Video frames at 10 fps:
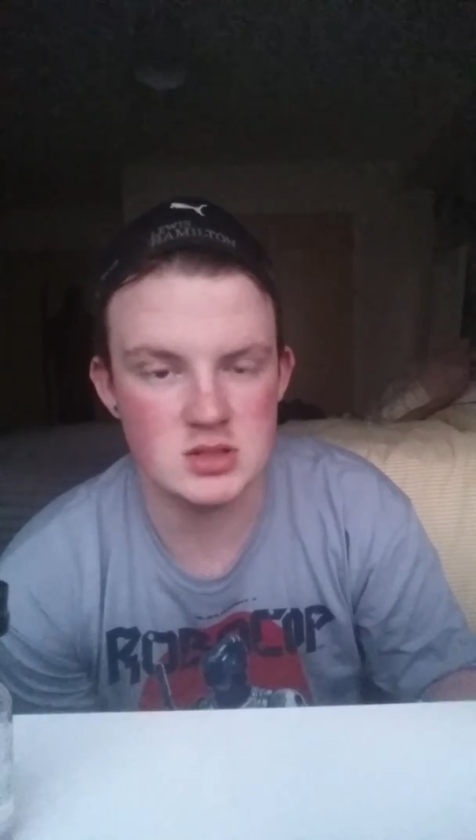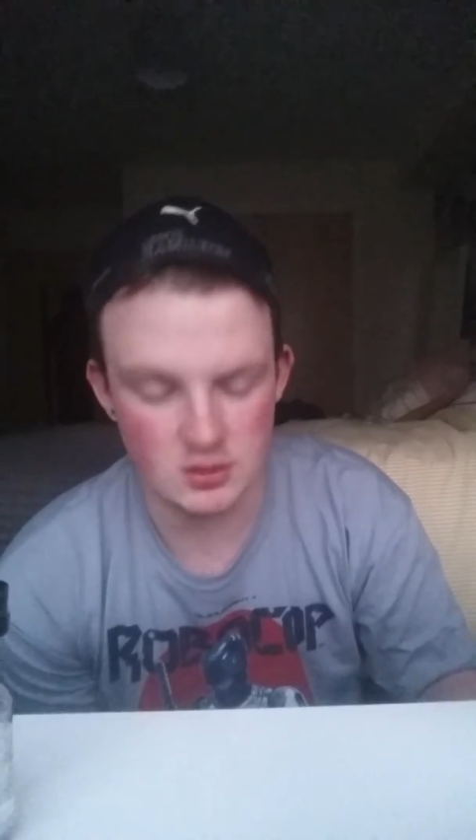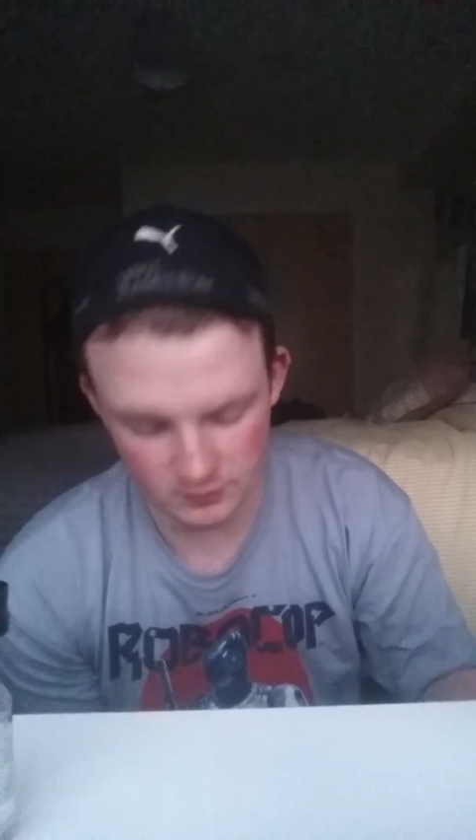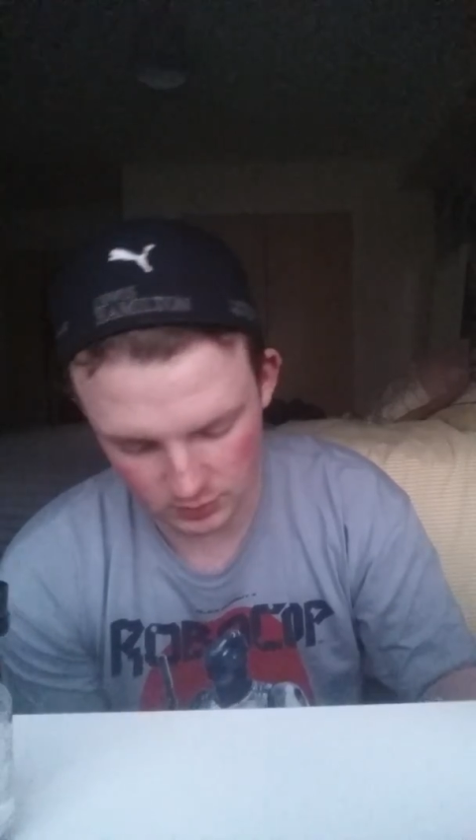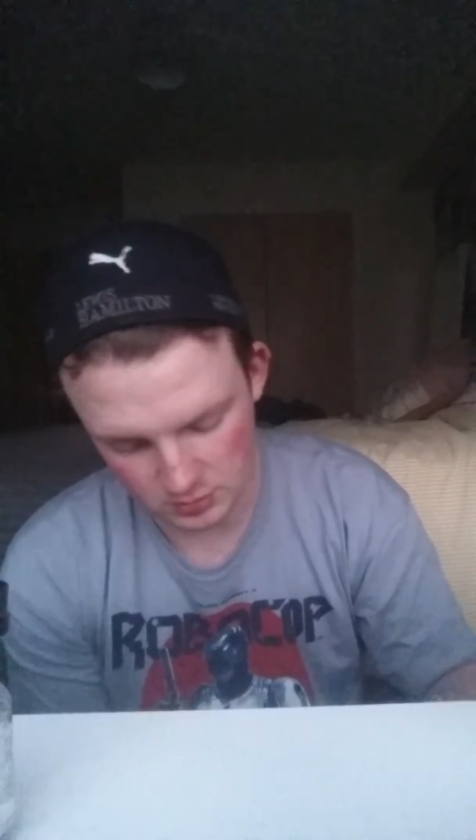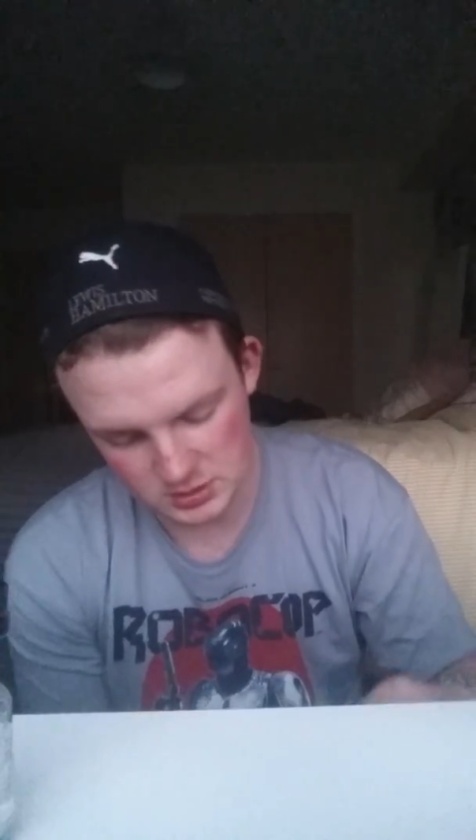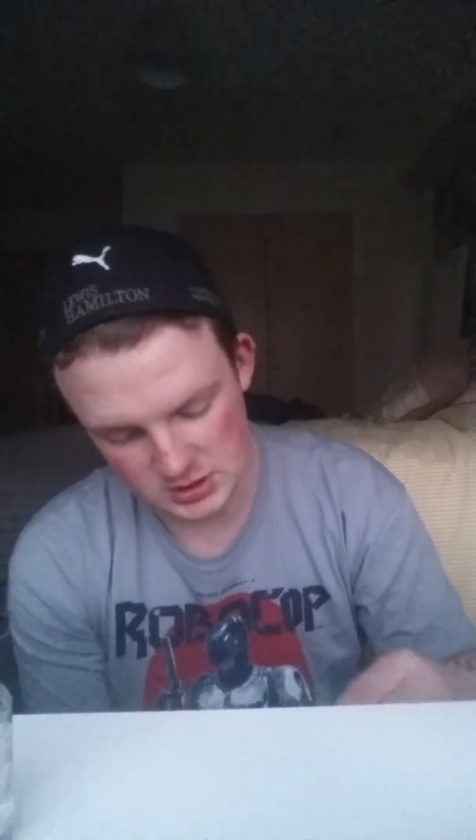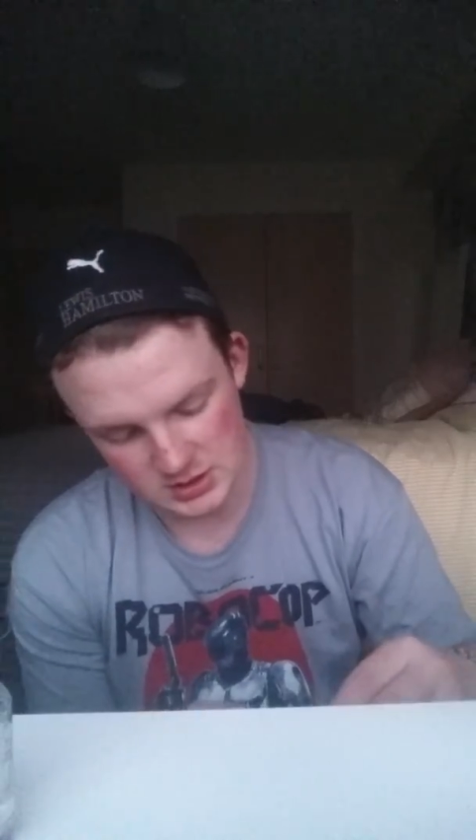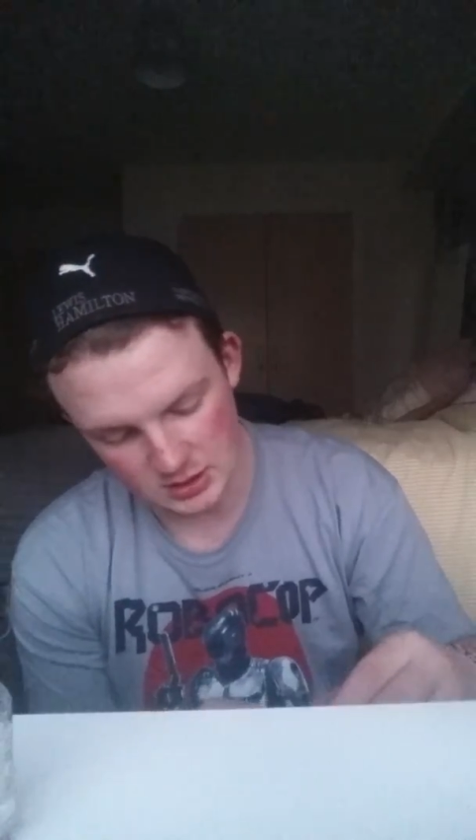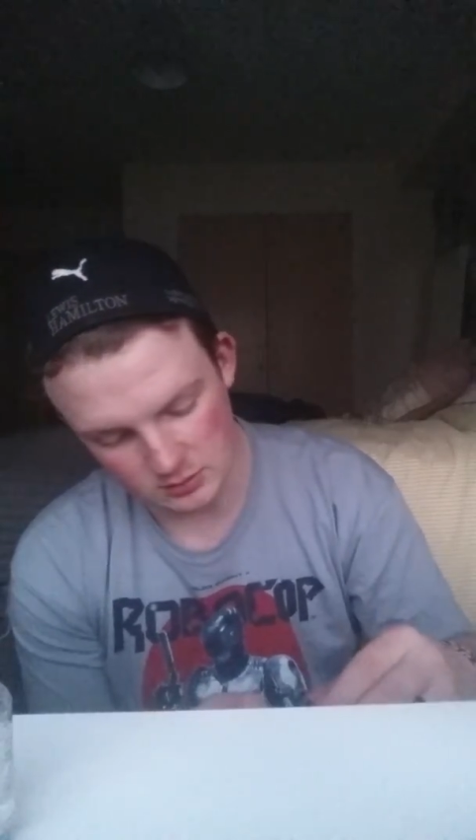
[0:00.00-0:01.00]

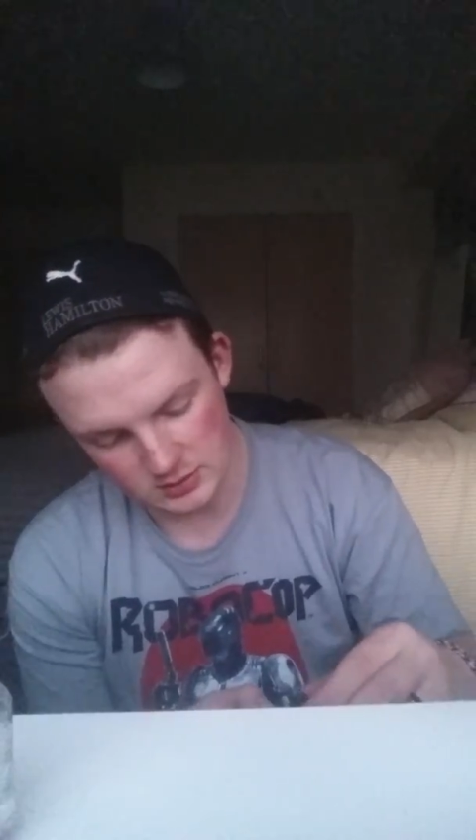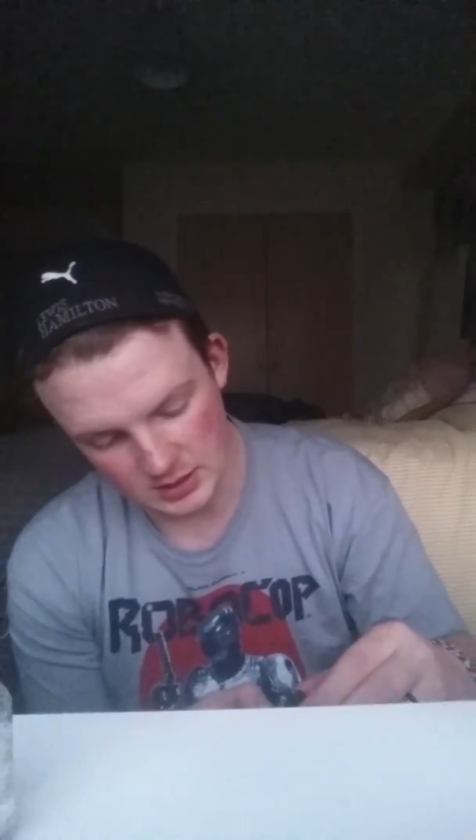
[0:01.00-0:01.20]
self-velocity style